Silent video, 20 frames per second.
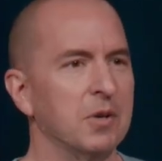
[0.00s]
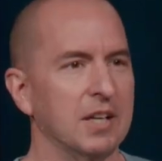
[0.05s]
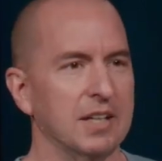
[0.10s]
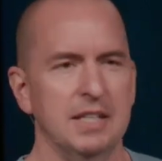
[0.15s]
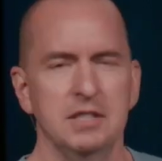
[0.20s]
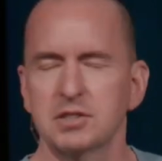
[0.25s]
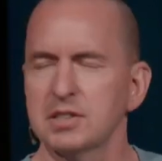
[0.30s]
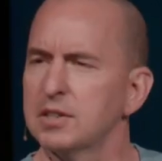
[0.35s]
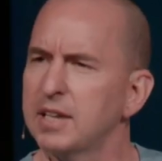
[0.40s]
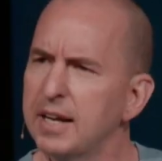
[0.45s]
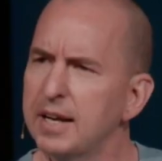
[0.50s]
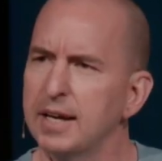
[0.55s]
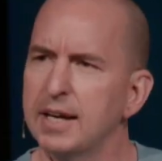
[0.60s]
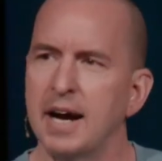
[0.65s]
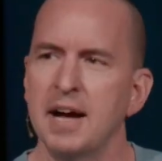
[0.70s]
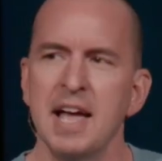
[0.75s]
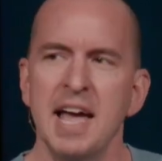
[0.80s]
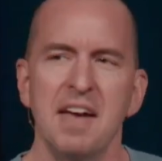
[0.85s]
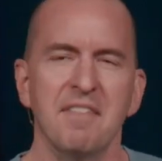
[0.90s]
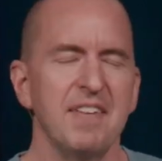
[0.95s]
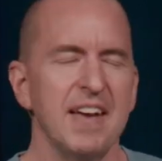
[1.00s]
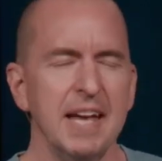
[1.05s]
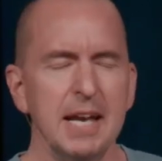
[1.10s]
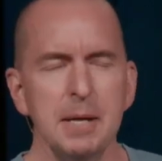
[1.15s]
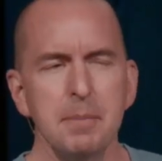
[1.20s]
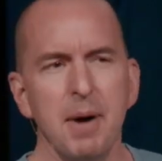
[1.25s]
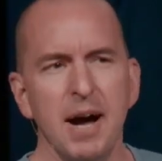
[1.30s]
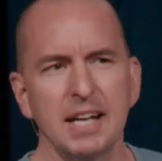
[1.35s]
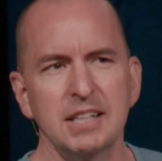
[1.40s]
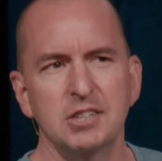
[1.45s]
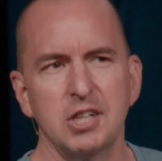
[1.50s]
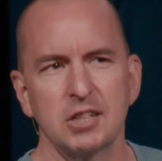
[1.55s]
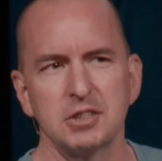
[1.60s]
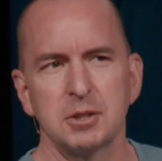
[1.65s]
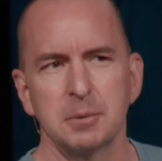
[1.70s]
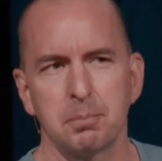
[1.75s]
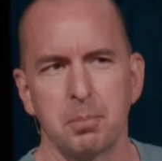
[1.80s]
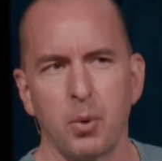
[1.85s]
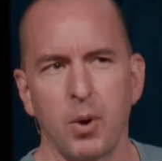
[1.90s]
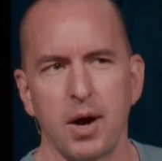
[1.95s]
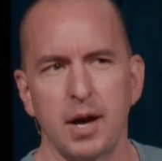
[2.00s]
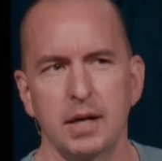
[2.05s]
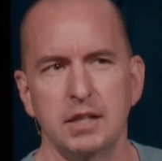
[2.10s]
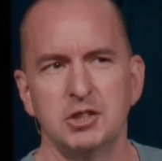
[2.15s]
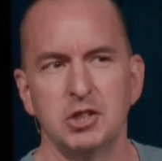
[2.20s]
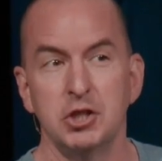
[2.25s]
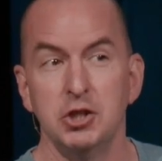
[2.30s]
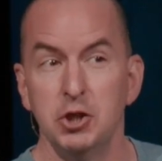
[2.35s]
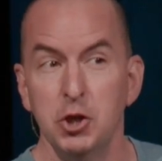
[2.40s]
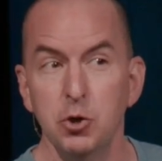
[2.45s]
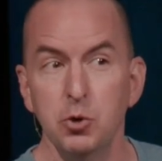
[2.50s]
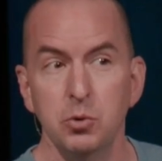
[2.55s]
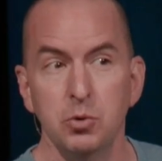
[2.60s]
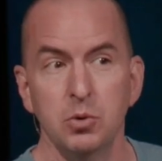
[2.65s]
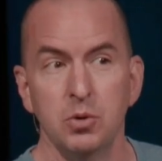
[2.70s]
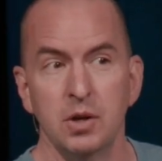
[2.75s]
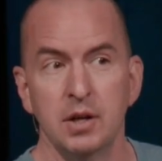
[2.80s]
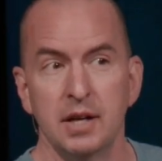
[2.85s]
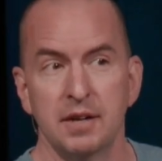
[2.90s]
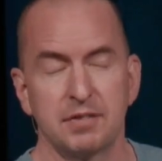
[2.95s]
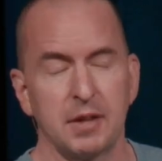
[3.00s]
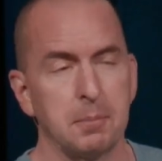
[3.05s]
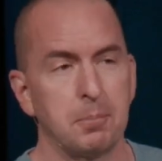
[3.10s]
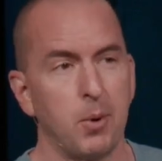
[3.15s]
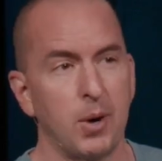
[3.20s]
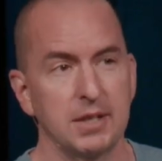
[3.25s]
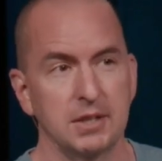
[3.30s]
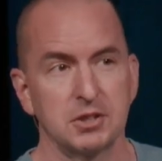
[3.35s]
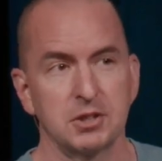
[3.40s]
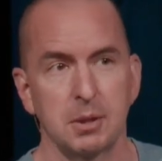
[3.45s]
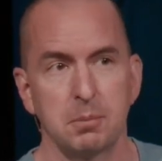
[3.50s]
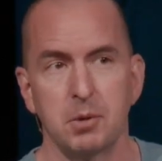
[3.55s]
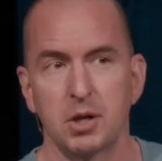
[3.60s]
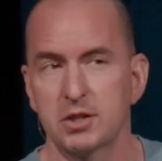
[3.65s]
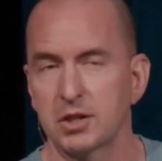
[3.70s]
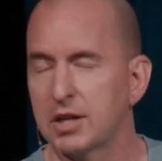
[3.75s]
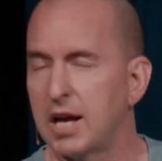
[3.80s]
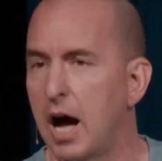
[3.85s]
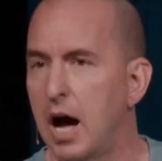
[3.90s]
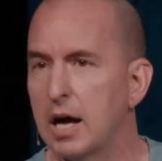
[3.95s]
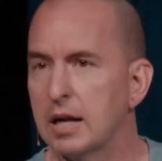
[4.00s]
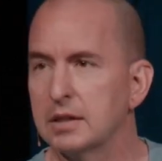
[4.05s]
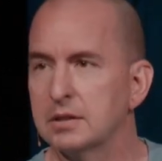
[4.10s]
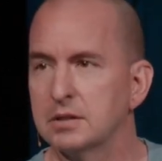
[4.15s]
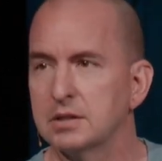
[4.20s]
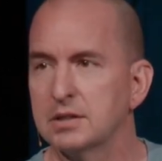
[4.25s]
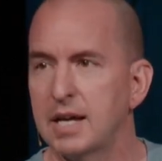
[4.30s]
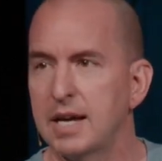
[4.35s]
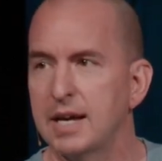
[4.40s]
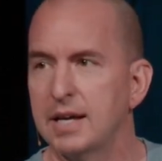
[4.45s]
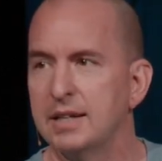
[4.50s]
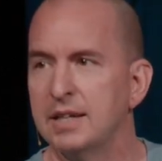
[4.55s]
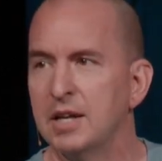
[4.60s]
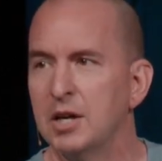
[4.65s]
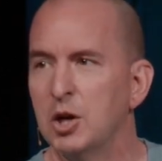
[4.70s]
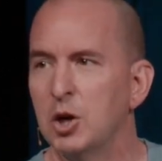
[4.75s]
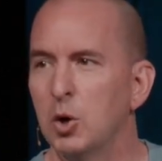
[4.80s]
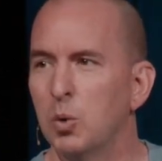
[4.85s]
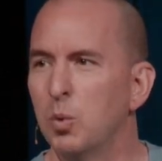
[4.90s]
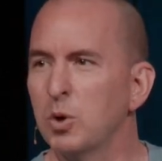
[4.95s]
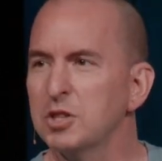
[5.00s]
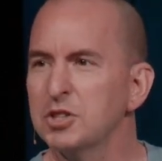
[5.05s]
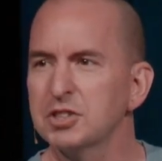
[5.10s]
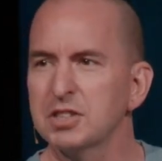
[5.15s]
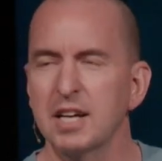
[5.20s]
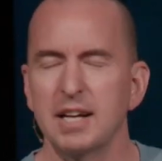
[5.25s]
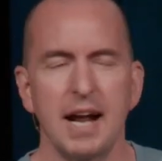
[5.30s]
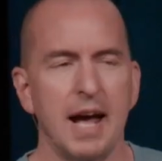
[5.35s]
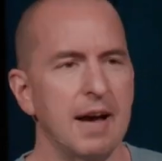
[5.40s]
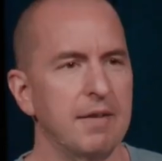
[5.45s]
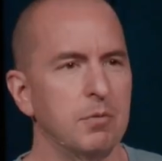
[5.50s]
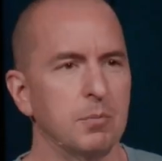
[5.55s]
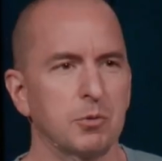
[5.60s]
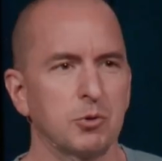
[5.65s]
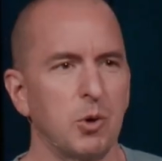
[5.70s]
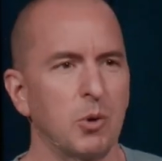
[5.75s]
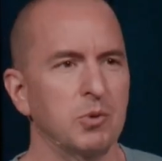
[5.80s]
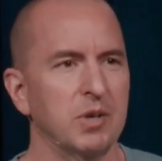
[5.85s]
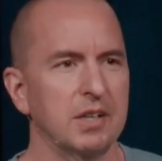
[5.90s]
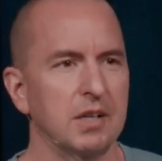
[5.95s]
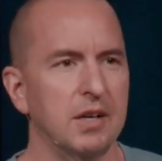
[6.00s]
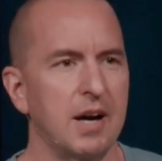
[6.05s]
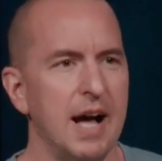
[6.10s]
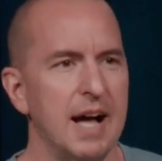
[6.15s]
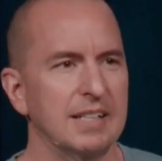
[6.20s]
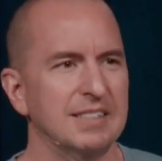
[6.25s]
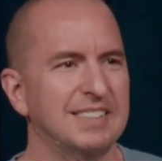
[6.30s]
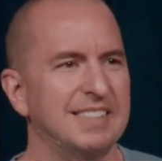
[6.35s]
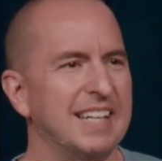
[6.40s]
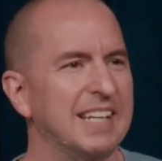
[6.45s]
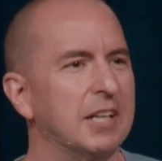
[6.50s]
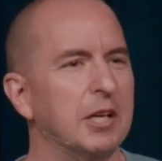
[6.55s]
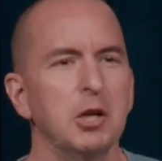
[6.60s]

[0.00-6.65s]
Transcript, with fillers: He's like, yeah, yeah. If anybody doesn't pray to you, if they pray to some other God instead, we're just going to have them thrown in a lion's den.